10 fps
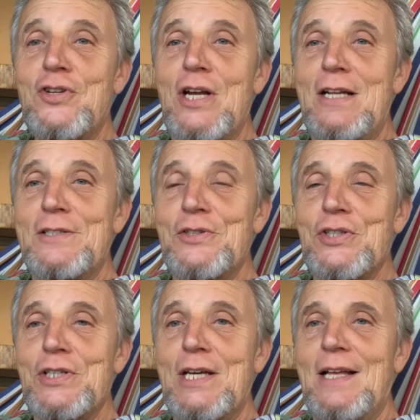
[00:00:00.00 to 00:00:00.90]

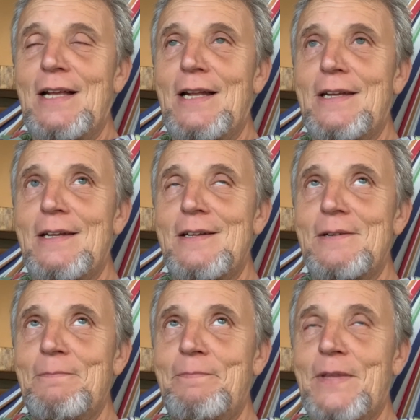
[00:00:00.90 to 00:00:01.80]
challenge. And
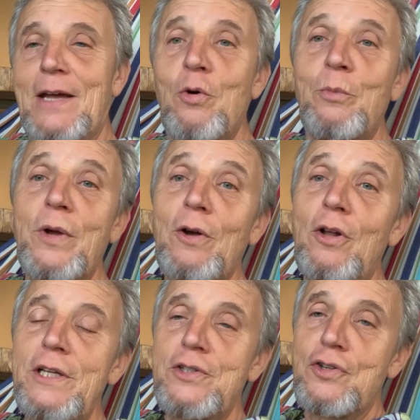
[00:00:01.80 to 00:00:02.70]
I hope we
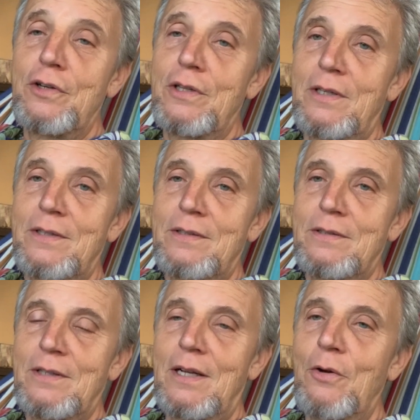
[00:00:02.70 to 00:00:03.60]
all enjoy that.
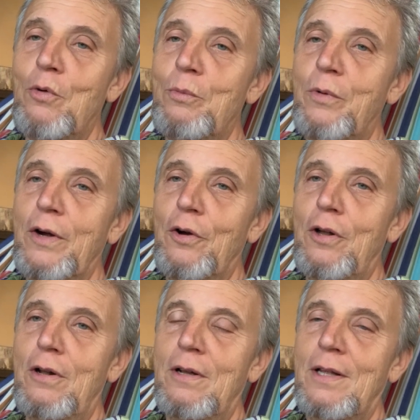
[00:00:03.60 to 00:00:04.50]
And I hope we're
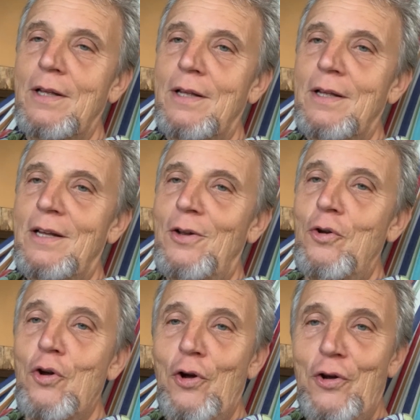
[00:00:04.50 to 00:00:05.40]
all
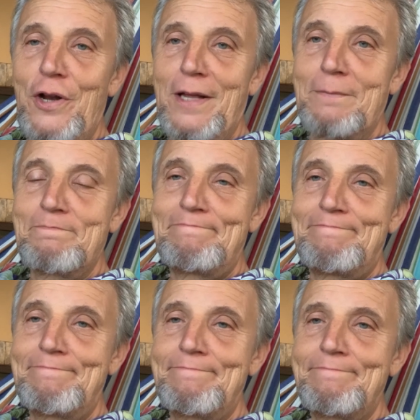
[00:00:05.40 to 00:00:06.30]
learning.
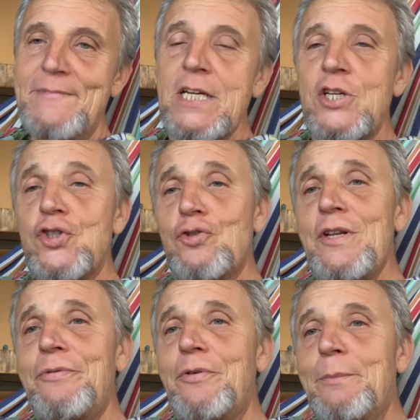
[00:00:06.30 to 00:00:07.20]

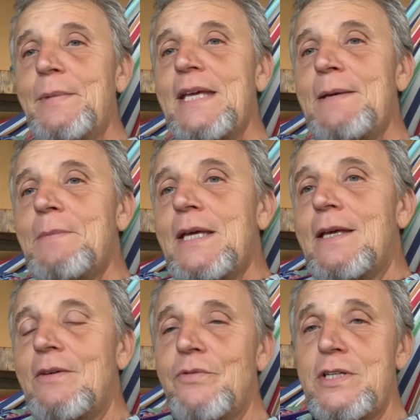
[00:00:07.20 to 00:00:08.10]
Surely for me,
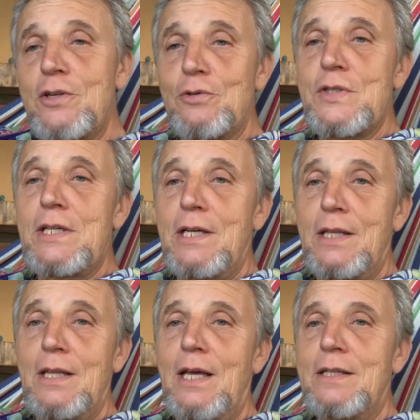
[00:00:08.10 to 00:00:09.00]
making videos
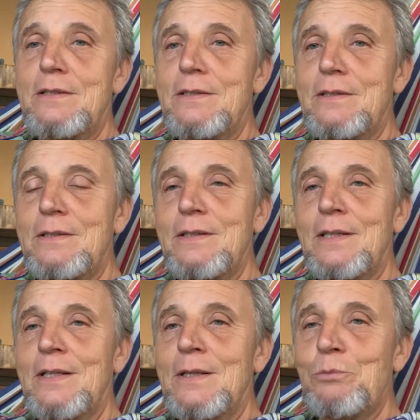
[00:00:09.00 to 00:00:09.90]
like that and
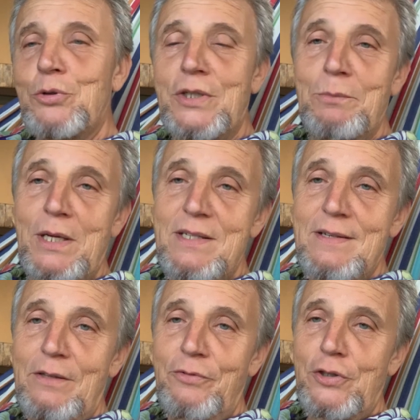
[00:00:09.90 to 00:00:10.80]
putting
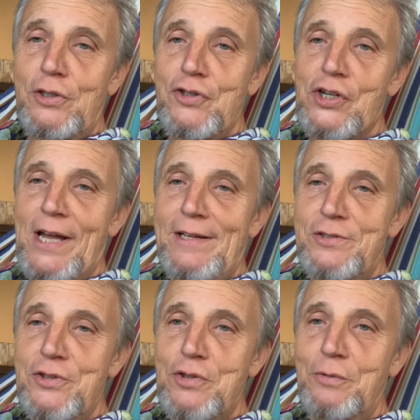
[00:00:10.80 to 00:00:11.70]
myself on a
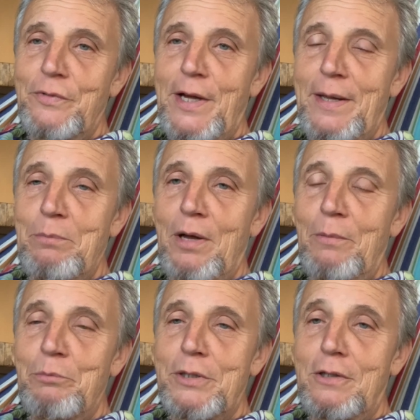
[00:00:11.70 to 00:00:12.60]
challenge to vibe
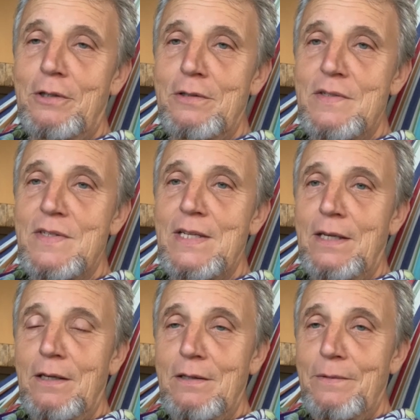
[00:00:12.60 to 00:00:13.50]
up and heart
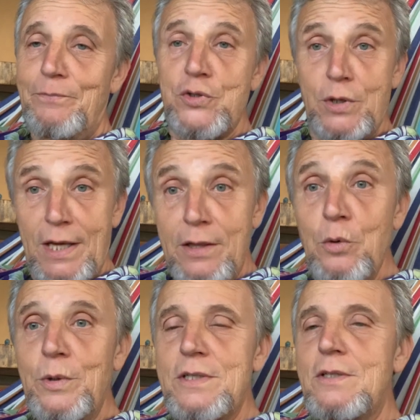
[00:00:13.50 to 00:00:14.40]
sync together
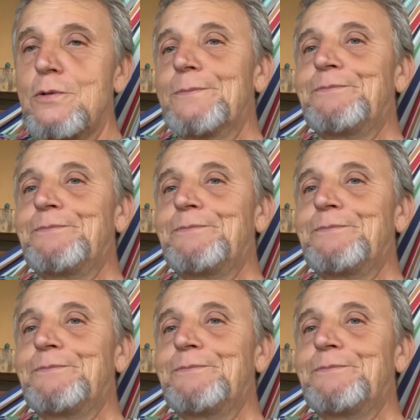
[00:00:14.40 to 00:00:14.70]
with you